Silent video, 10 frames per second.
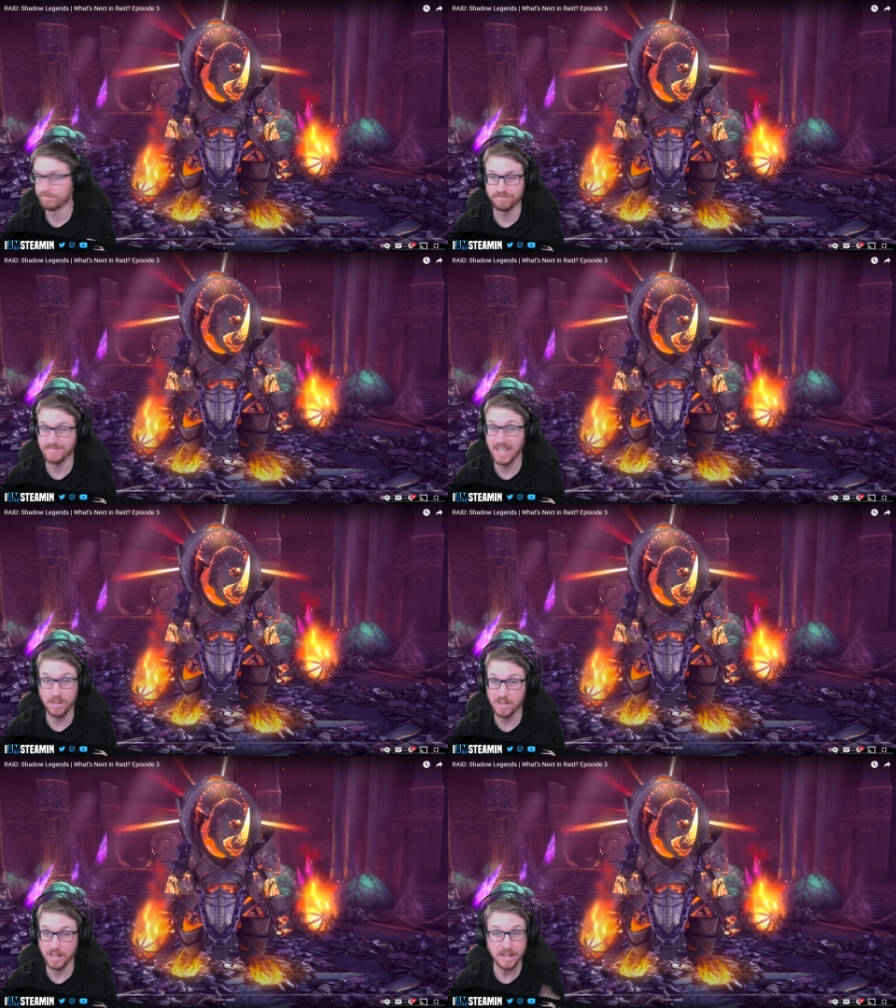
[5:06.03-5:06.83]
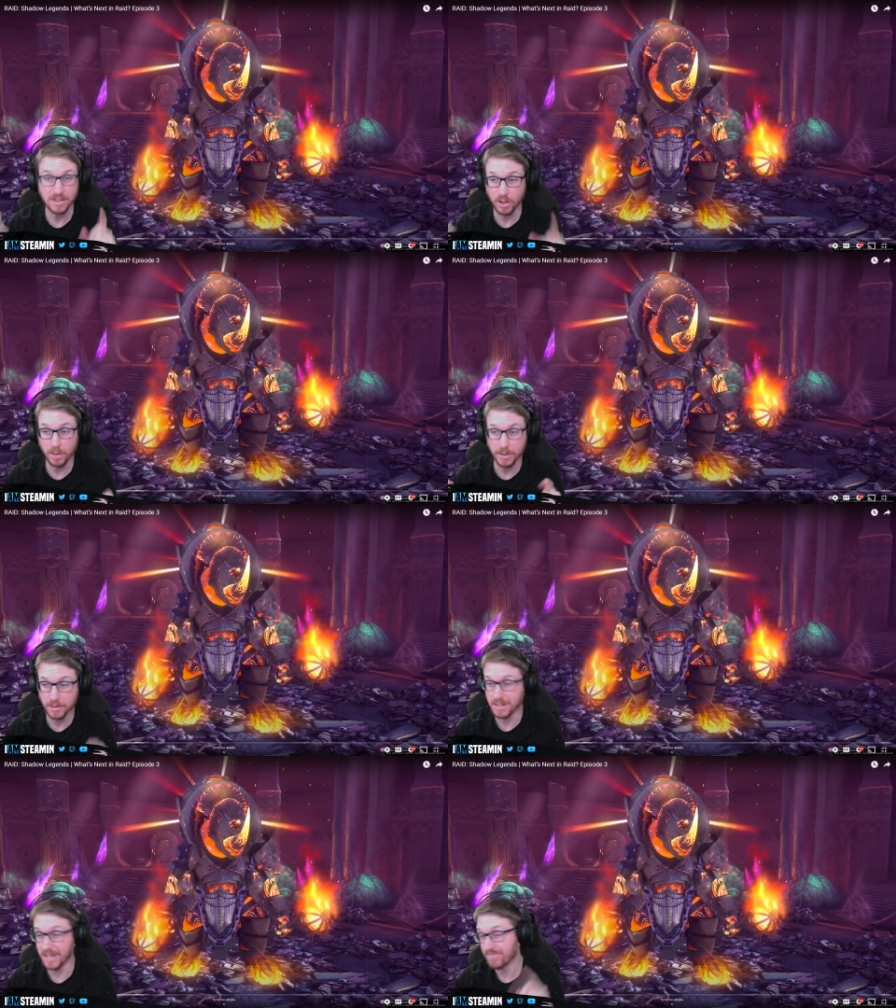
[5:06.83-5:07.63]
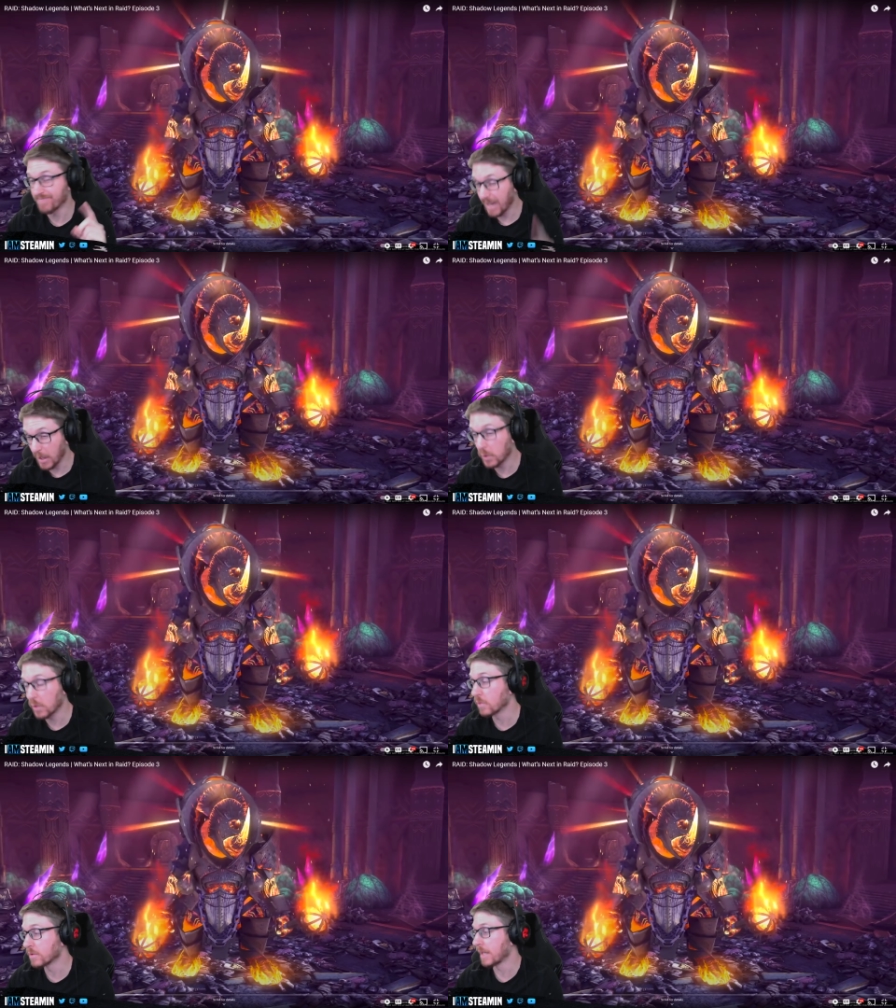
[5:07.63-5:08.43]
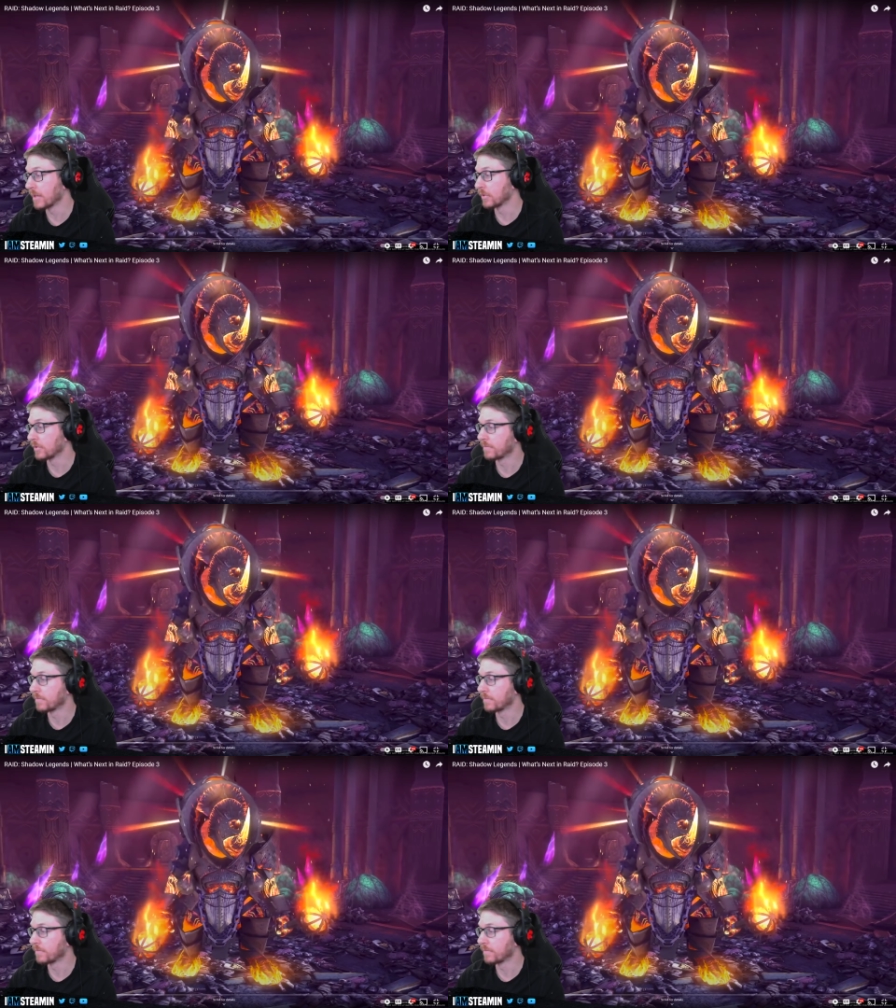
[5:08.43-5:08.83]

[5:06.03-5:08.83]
Yeah, that was it. That's all I wanted to say. How cool is that dude?